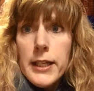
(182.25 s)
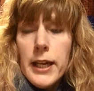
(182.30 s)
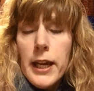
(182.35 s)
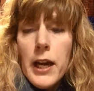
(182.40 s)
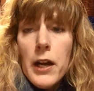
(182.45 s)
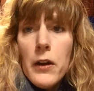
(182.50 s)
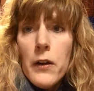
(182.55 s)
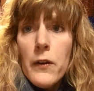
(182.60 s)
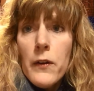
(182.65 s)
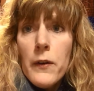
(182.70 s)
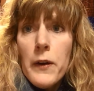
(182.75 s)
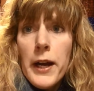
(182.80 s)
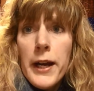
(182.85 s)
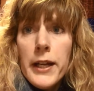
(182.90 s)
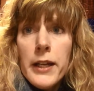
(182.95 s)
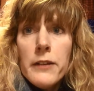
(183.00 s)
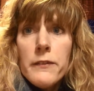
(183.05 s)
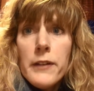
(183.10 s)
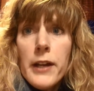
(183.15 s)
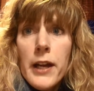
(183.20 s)
how I
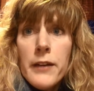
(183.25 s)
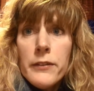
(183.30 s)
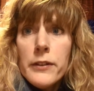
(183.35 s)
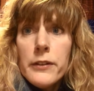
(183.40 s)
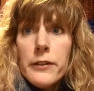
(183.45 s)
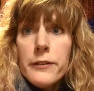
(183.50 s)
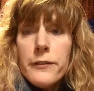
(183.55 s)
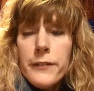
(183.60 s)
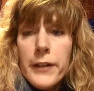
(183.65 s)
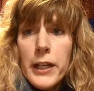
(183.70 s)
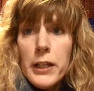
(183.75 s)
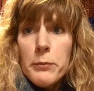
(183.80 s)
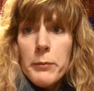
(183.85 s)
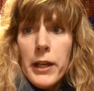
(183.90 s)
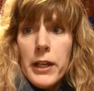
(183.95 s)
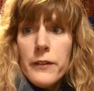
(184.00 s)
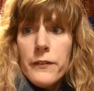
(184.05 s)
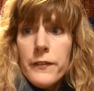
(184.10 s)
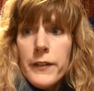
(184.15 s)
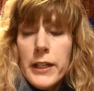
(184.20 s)
have ever fed
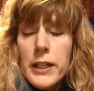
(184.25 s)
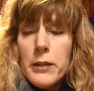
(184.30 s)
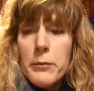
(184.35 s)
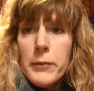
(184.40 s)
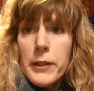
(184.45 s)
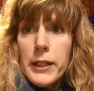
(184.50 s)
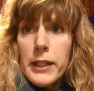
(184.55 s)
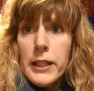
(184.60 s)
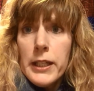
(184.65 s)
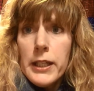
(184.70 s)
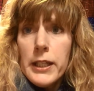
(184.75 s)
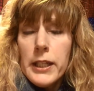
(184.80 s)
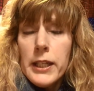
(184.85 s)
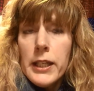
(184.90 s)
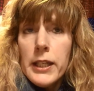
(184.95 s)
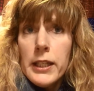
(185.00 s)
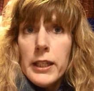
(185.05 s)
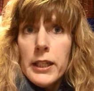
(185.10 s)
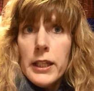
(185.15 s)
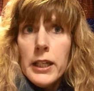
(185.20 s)
my family.
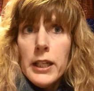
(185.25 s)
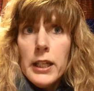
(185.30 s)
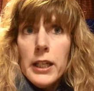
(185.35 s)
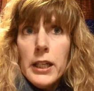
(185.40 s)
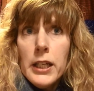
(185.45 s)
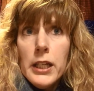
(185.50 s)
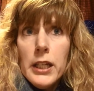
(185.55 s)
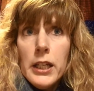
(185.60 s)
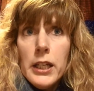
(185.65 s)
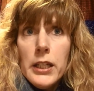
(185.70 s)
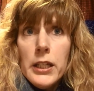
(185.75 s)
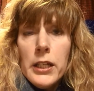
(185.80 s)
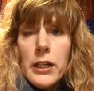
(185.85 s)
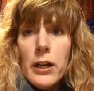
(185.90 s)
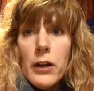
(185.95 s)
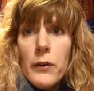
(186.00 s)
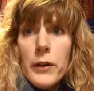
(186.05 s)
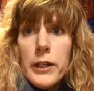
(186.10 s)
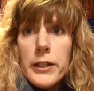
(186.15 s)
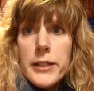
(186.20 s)
And, you
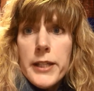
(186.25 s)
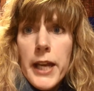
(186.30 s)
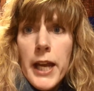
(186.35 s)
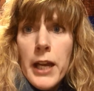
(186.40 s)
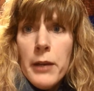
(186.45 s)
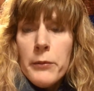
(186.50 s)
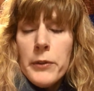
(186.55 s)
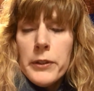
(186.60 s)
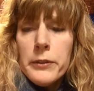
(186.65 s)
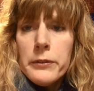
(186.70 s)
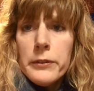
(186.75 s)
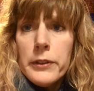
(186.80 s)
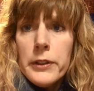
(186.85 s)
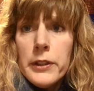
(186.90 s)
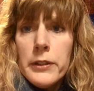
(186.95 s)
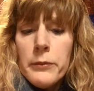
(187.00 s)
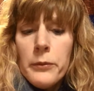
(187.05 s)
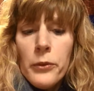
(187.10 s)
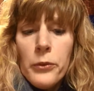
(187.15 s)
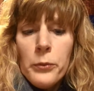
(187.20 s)
know, at a time when
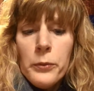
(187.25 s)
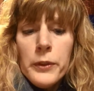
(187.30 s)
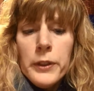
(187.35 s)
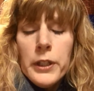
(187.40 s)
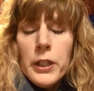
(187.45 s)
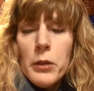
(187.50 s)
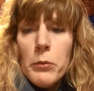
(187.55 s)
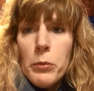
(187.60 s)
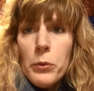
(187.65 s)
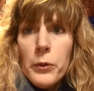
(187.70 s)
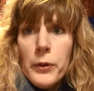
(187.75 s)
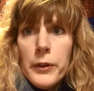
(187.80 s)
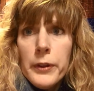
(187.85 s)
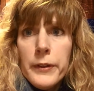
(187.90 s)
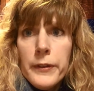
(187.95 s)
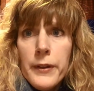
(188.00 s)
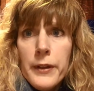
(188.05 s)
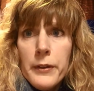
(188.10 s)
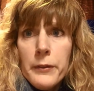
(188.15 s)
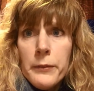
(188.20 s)
it was really
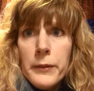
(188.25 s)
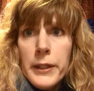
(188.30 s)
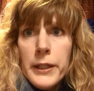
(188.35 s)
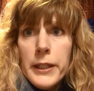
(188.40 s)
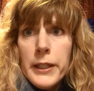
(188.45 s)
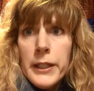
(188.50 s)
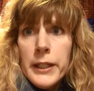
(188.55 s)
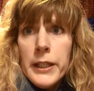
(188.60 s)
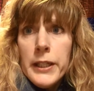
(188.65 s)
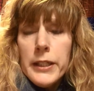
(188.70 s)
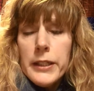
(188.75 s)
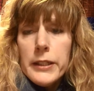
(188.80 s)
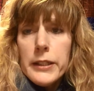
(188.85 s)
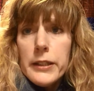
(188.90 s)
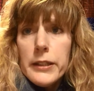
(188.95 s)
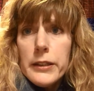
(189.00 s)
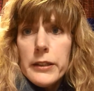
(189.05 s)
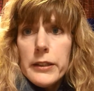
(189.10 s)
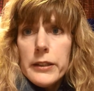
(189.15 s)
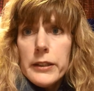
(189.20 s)
important that we eat
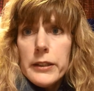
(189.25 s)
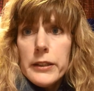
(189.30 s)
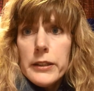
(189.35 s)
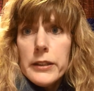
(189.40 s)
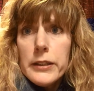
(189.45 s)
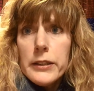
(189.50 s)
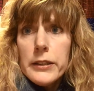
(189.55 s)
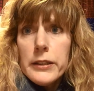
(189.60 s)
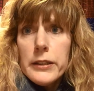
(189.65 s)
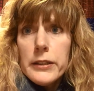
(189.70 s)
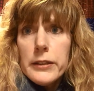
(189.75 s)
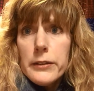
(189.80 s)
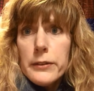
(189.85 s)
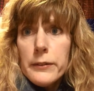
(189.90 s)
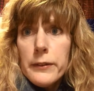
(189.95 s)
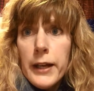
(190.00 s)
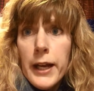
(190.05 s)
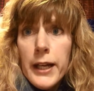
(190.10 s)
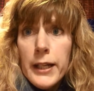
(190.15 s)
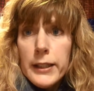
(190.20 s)

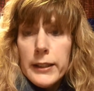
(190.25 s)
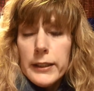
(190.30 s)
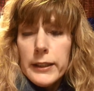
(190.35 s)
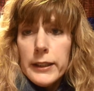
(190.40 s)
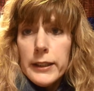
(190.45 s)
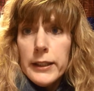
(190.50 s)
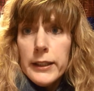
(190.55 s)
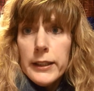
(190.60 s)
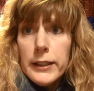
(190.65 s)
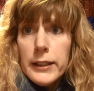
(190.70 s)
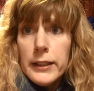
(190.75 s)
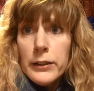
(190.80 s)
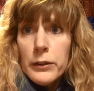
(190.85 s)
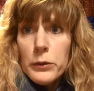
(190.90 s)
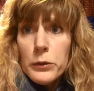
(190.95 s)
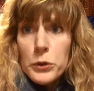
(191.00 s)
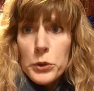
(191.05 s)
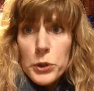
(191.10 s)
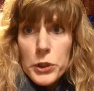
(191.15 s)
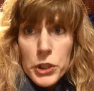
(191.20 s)
correctly and
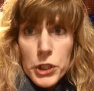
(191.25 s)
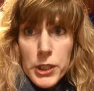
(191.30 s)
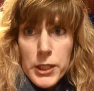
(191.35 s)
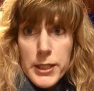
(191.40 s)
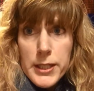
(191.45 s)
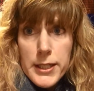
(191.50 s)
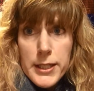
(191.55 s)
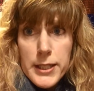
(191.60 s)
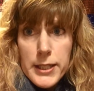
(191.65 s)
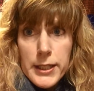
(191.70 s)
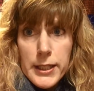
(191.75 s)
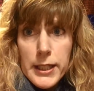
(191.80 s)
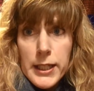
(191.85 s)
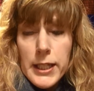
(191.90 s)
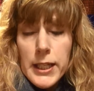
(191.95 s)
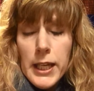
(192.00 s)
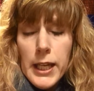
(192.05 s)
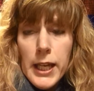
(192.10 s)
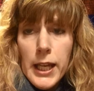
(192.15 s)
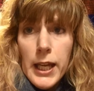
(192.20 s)

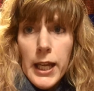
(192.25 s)
nutritionously,